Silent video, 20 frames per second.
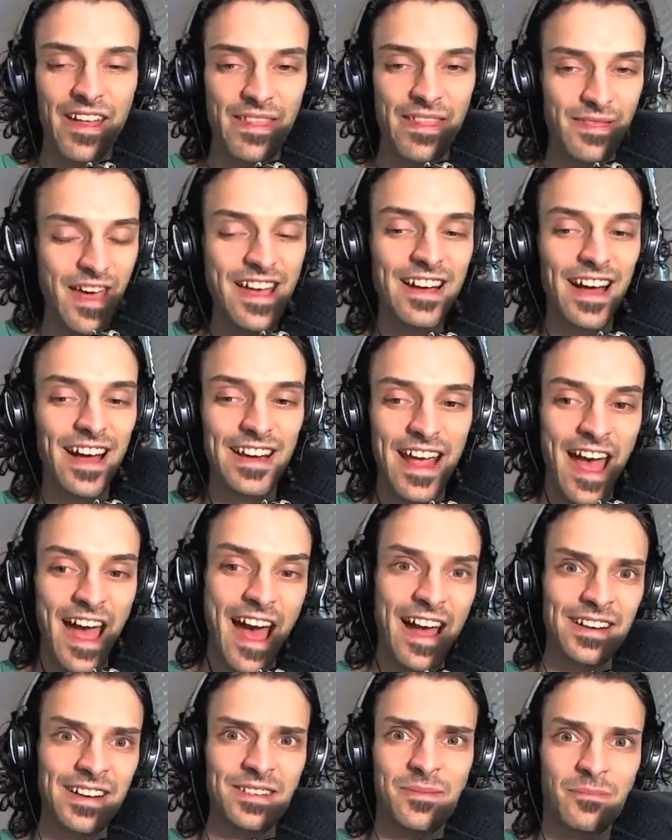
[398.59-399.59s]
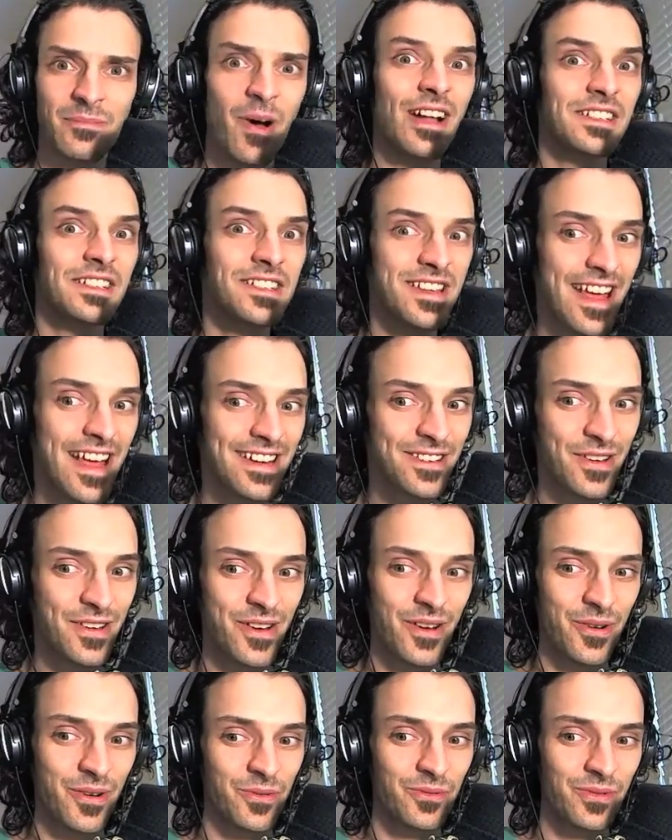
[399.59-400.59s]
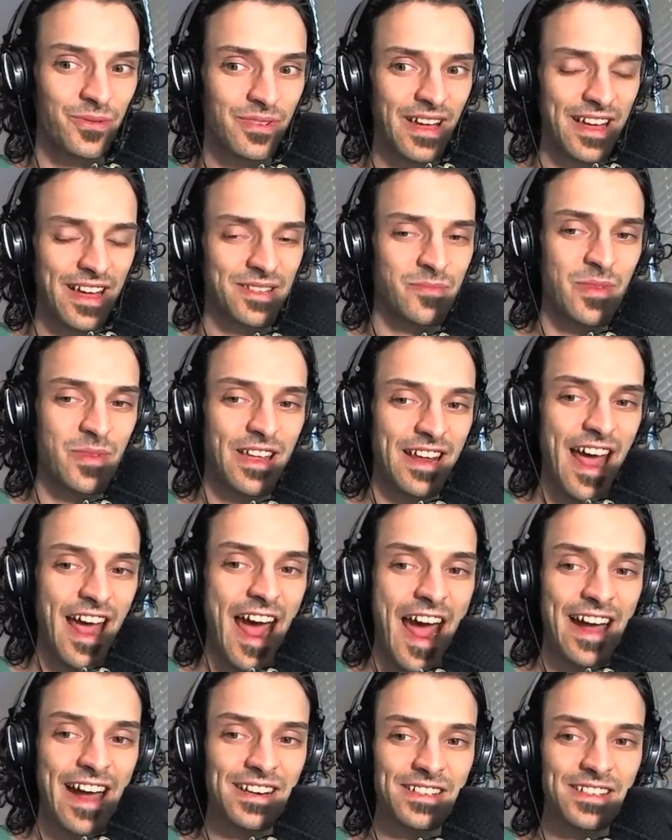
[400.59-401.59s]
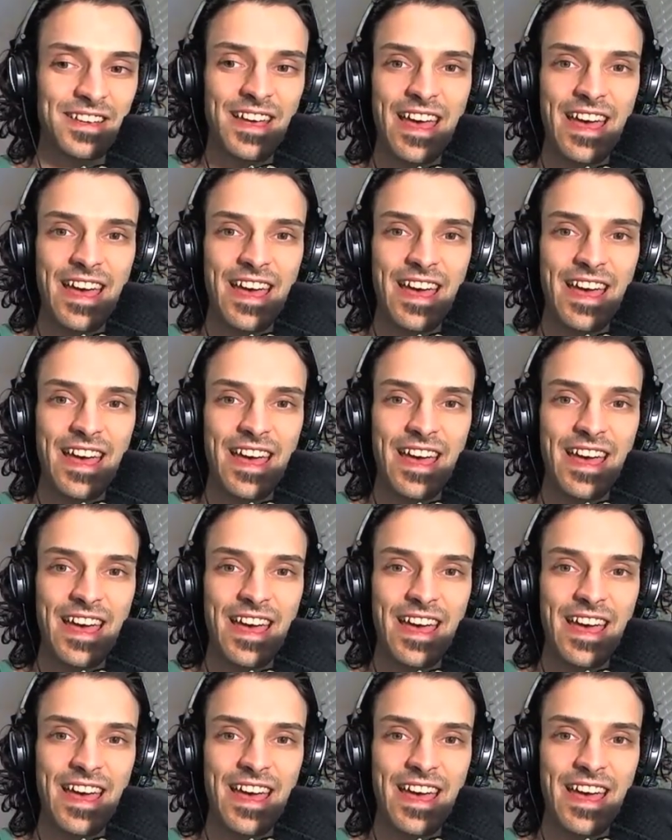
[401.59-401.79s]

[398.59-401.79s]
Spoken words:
They got hacked. Monsanto has been hacked.